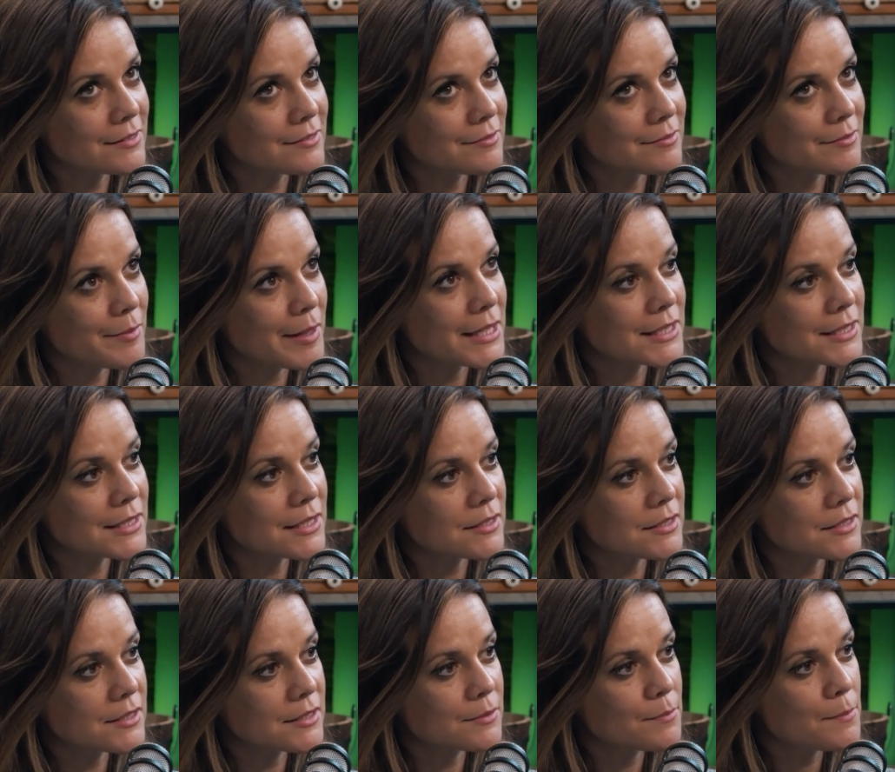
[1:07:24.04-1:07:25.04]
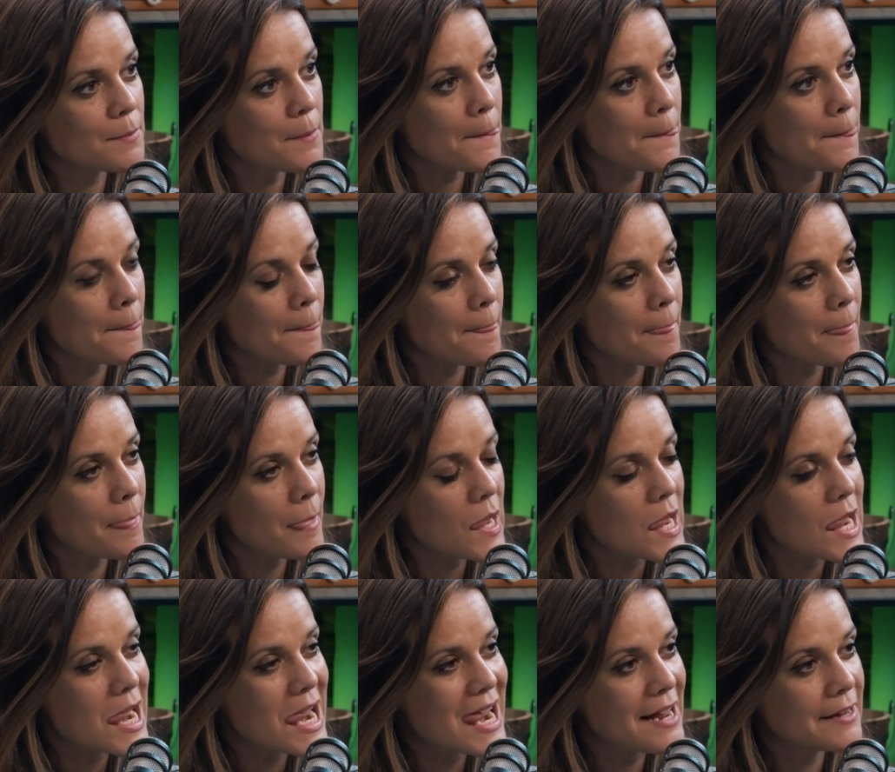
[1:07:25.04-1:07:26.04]
The sabbatical life is
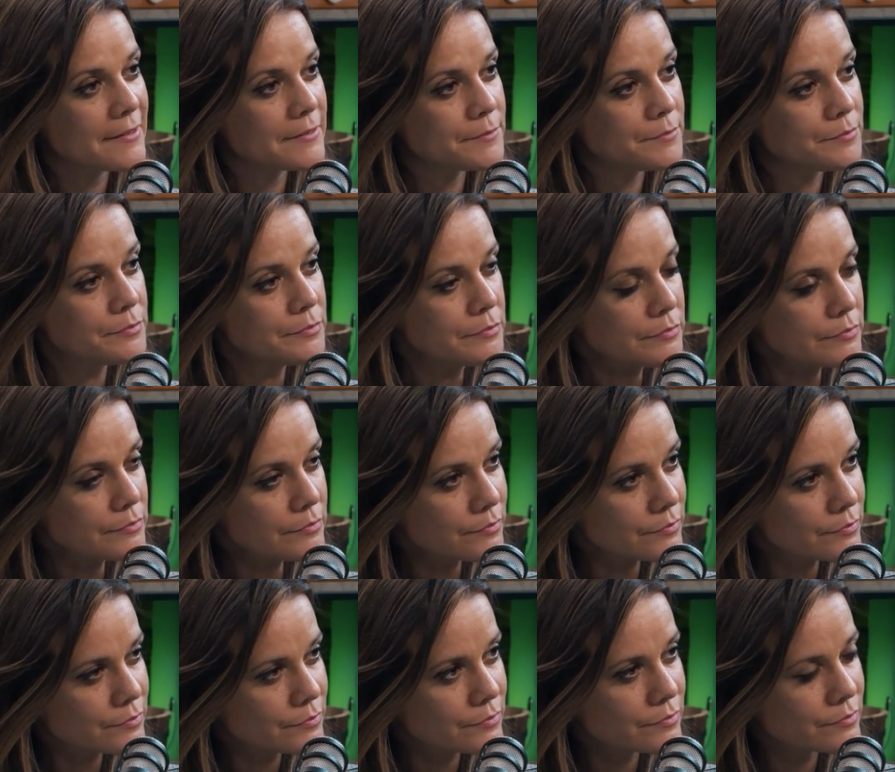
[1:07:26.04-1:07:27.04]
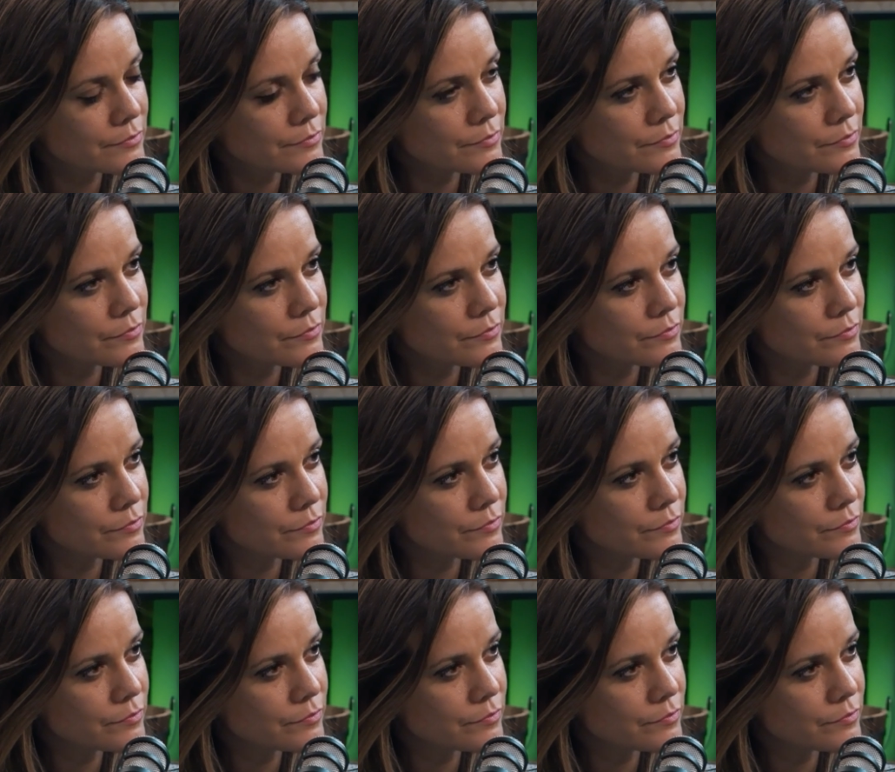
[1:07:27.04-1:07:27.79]
every 7 years, you